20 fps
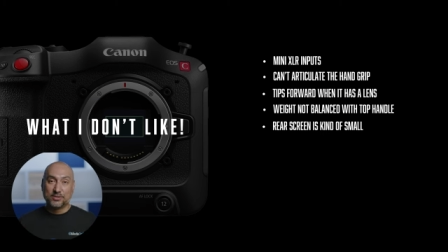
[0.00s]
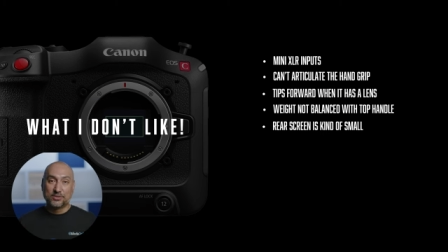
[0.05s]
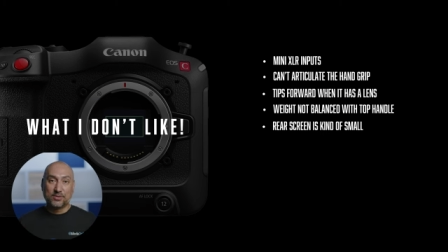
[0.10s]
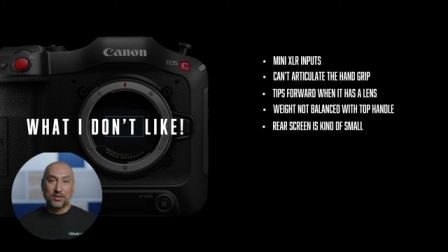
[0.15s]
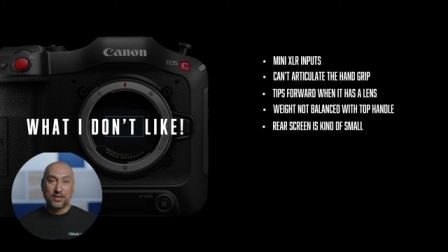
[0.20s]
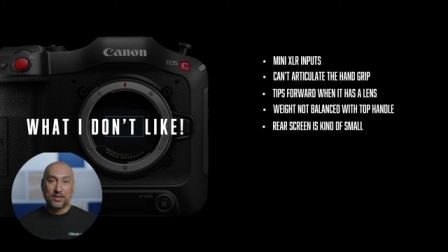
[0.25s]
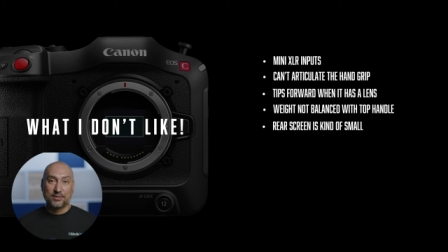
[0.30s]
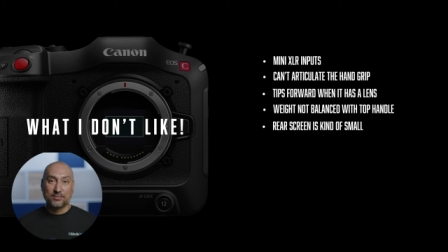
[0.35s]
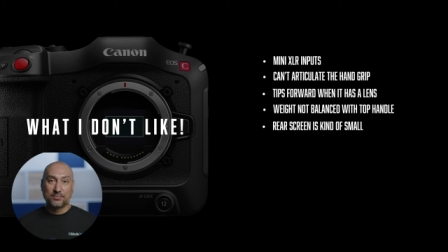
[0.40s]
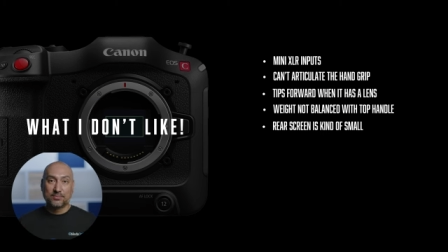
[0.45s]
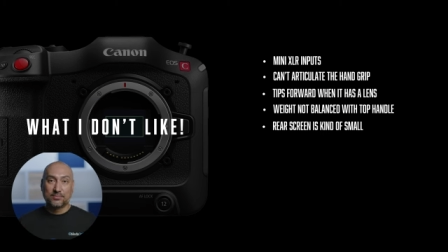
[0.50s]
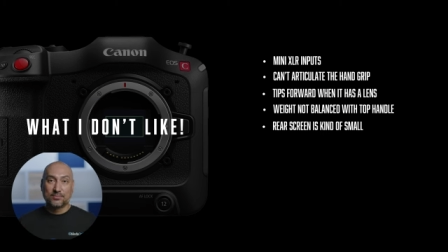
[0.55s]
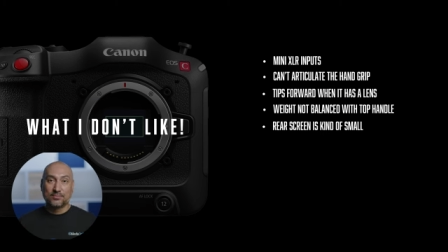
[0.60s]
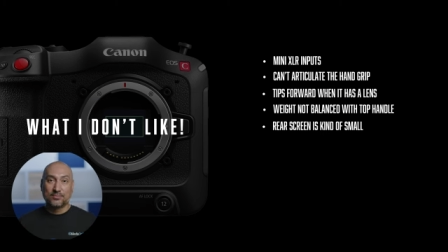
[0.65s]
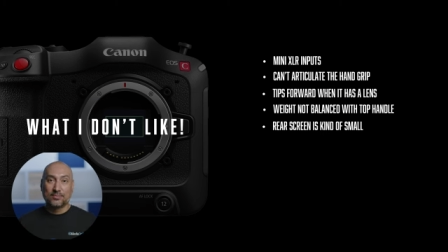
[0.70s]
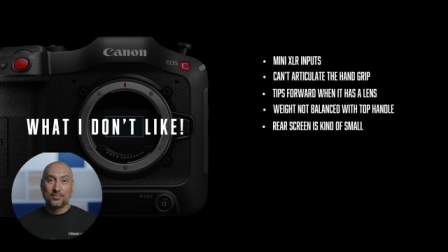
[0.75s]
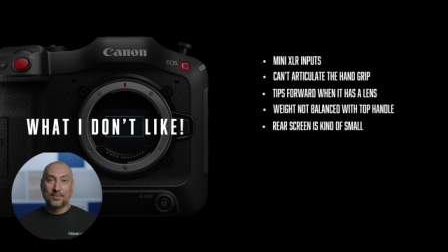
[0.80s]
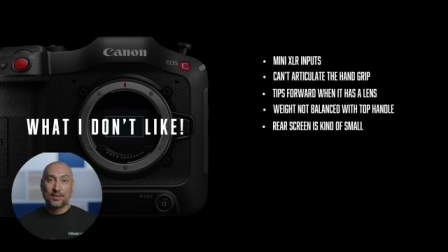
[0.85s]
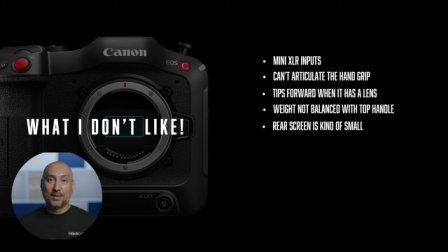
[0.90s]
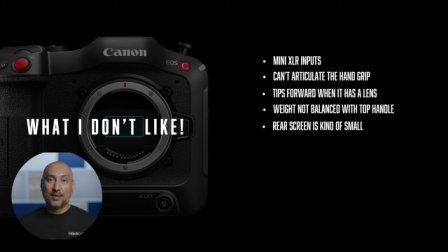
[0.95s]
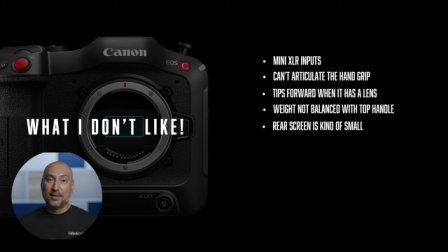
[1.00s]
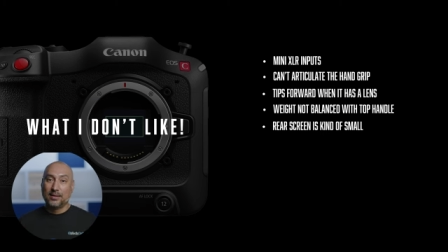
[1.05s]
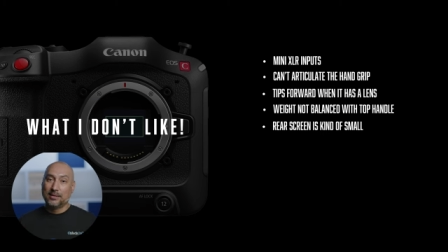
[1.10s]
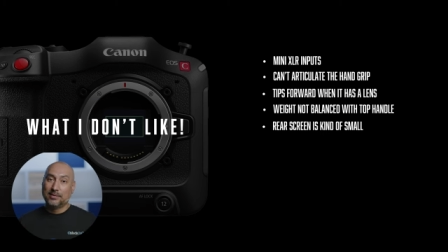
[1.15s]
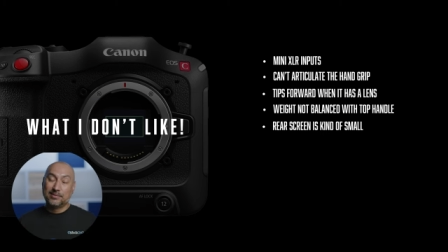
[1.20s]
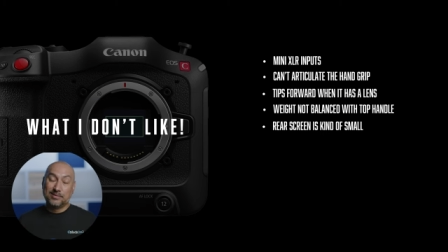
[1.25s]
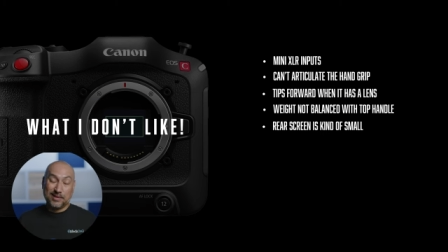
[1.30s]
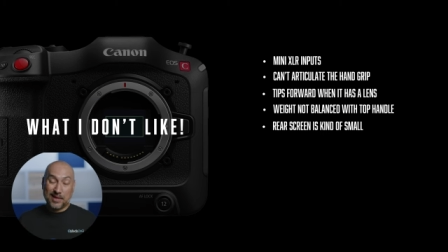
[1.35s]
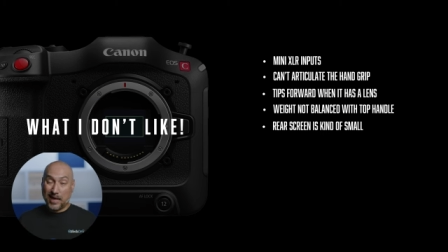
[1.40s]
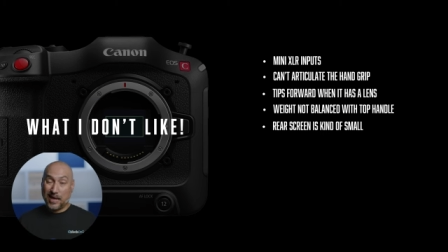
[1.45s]
screen.
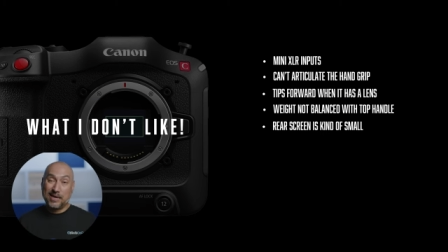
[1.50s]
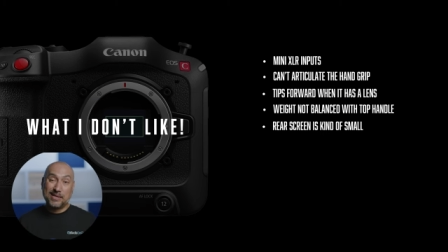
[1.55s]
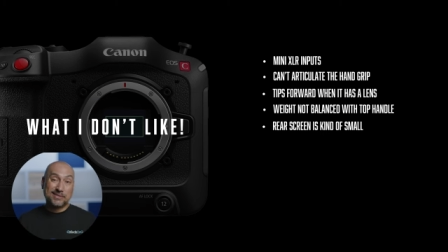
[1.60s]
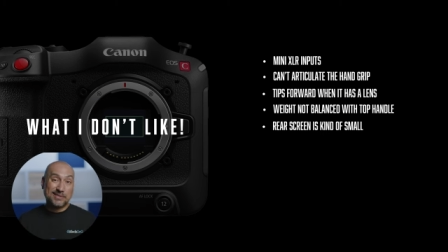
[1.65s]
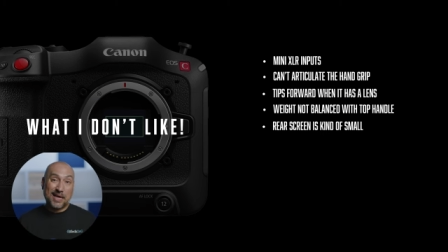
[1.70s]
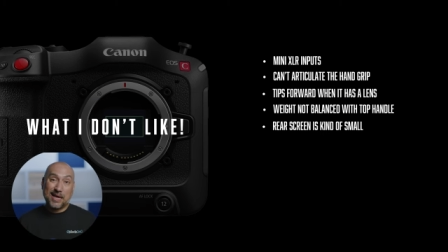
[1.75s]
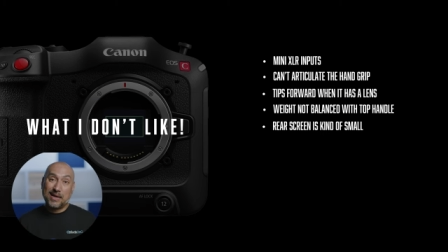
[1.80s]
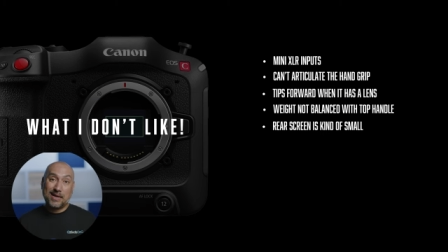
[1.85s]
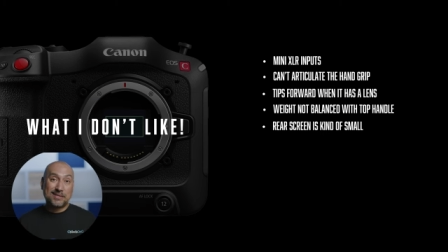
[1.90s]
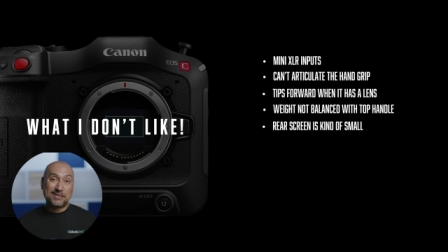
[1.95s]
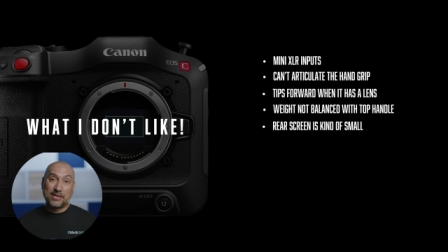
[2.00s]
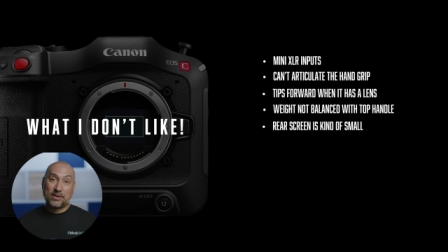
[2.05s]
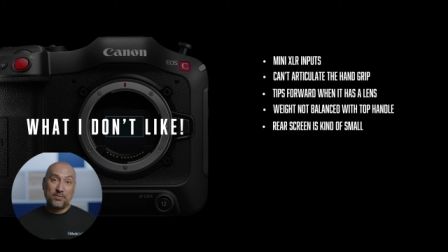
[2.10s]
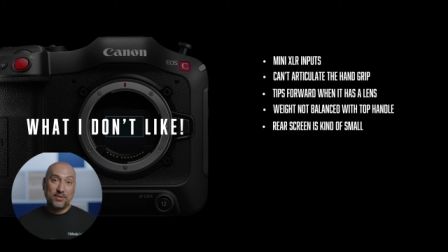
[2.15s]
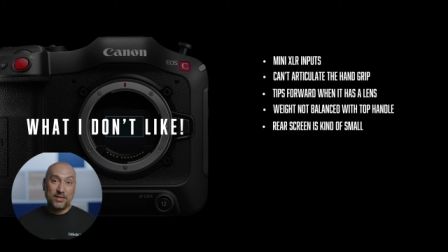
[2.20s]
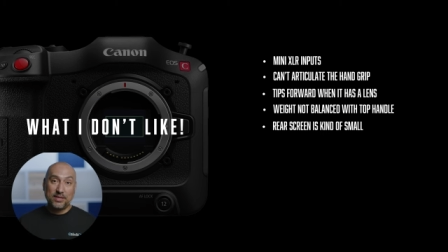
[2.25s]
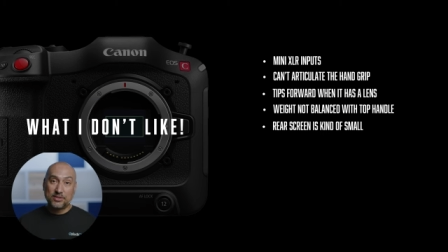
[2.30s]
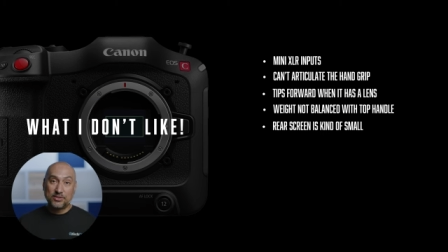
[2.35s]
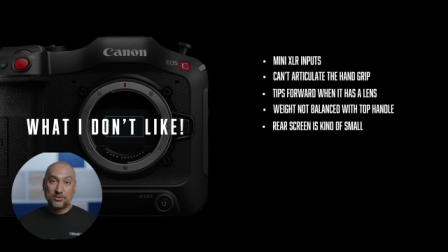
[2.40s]
That is not a 7-inch